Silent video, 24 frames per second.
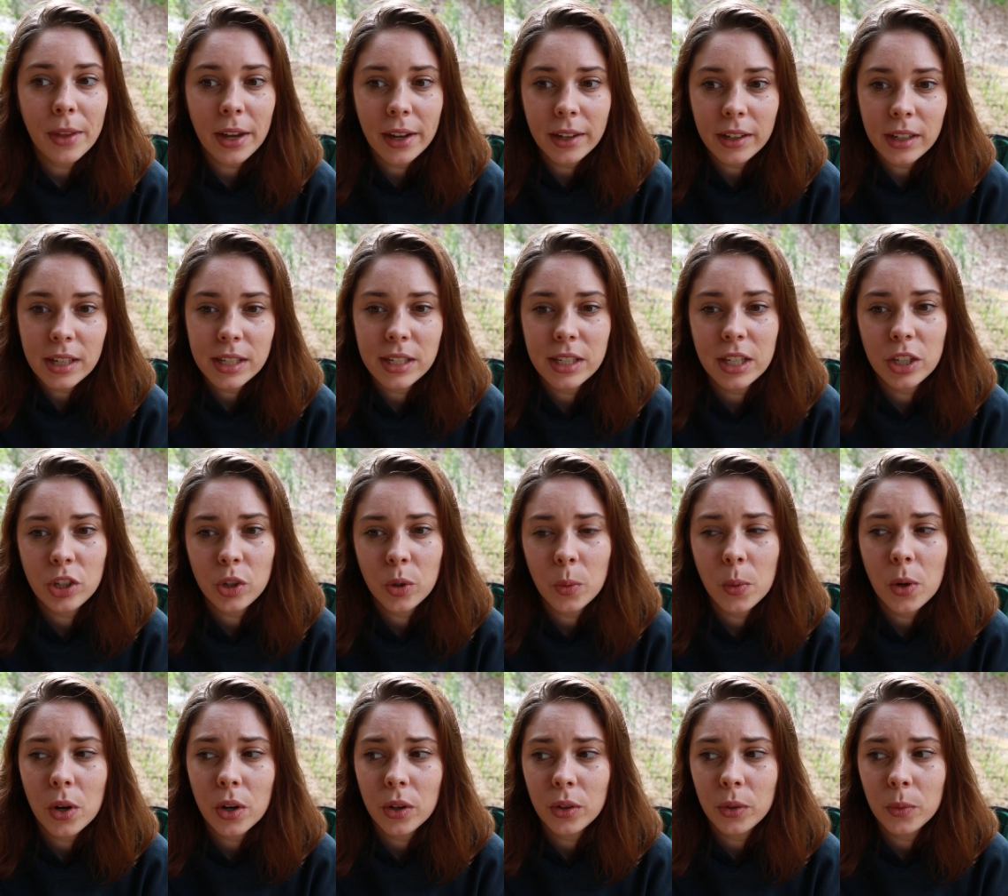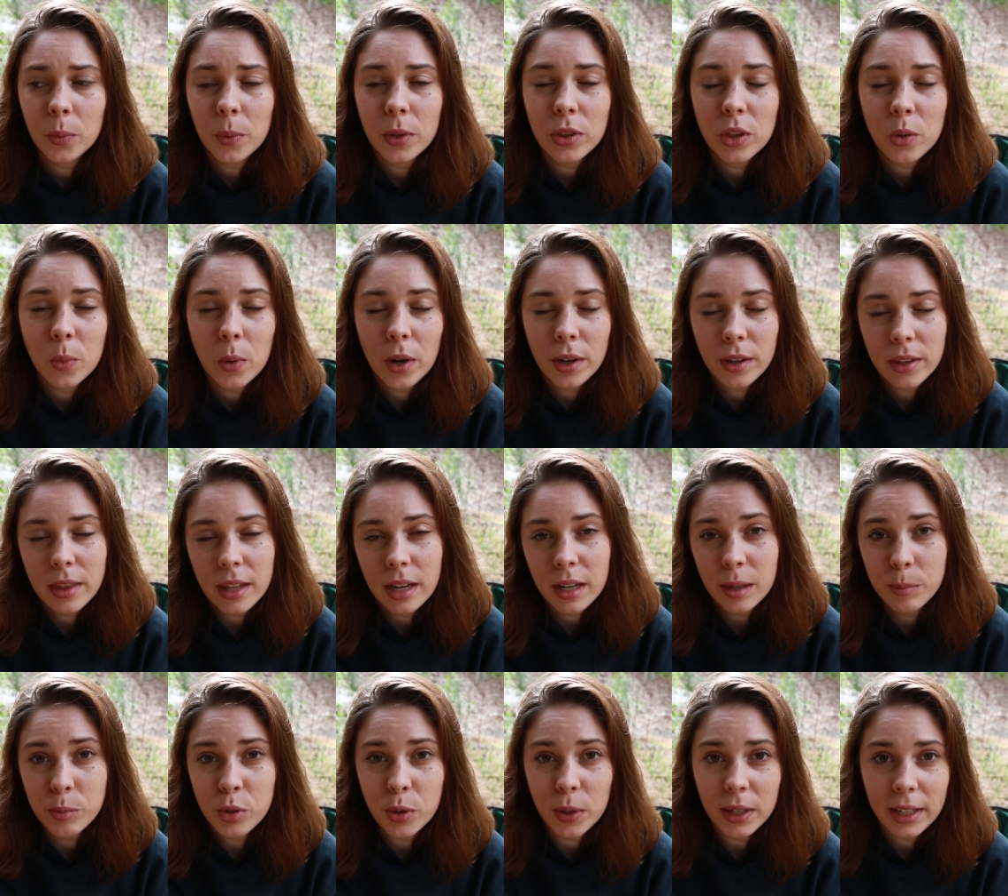that continue on with the work that
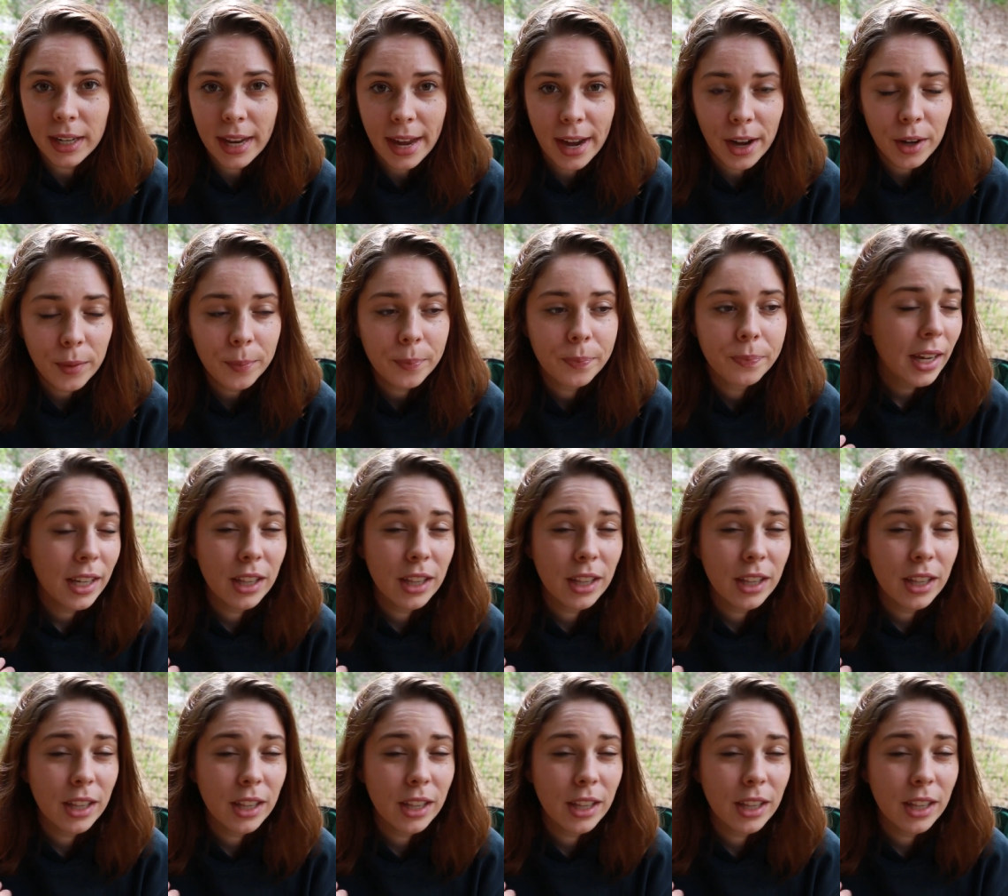I'm doing now.